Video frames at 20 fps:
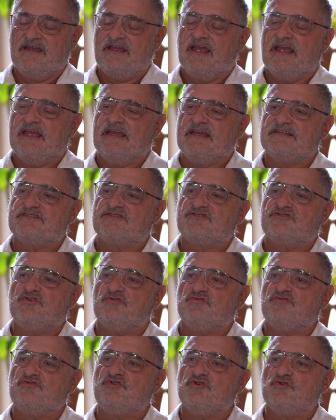is
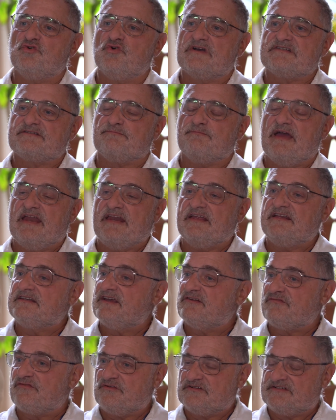to do as many
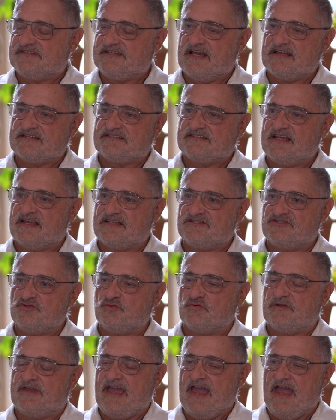different tests as
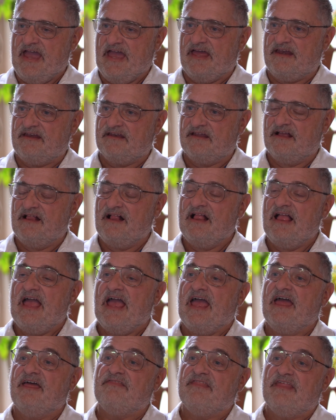you can,
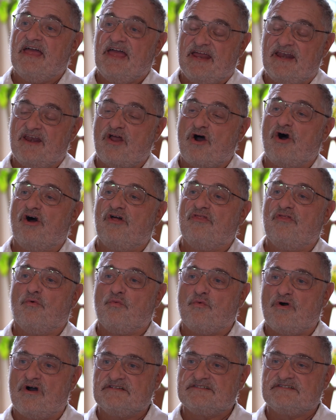and then on the
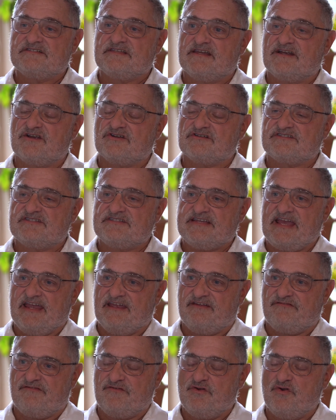ones that are
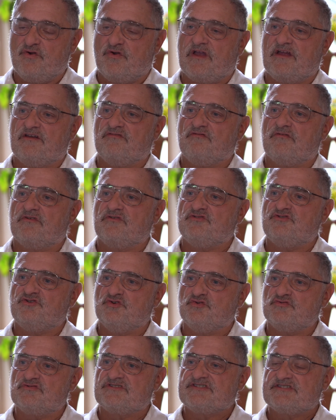safe, you can
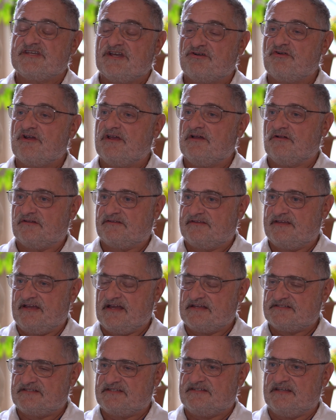do serial
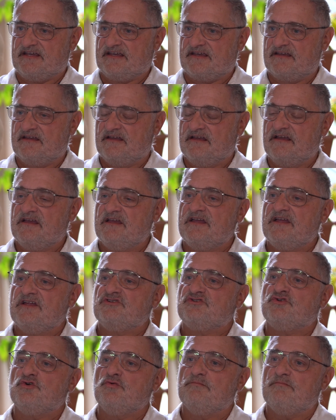testing
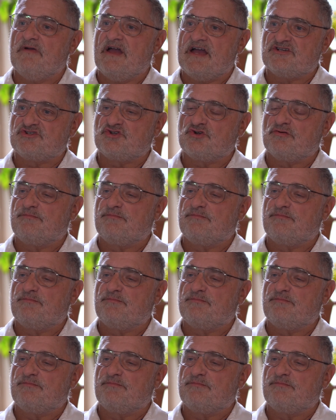to measure